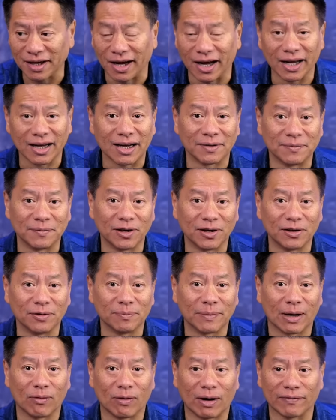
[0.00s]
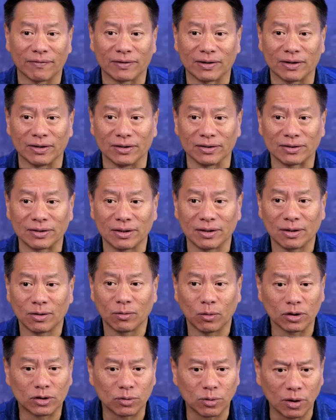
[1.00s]
I come home, my wife goes,
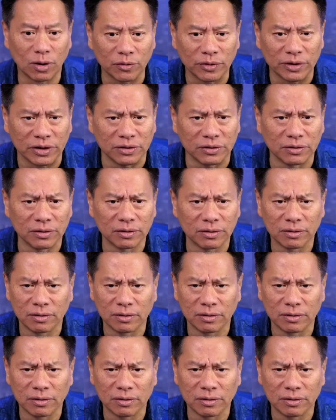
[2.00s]
what's wrong with you?